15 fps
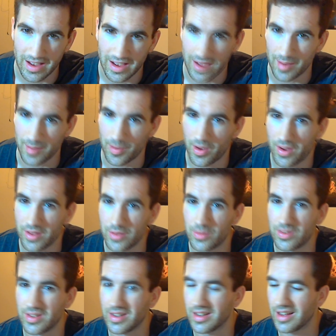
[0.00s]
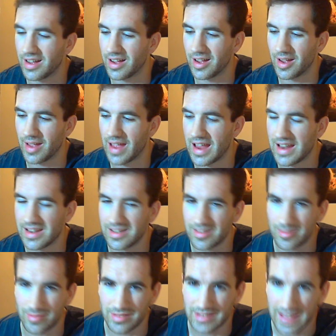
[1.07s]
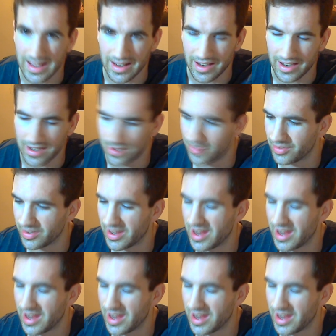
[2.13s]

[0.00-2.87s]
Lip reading: I am not using any set items.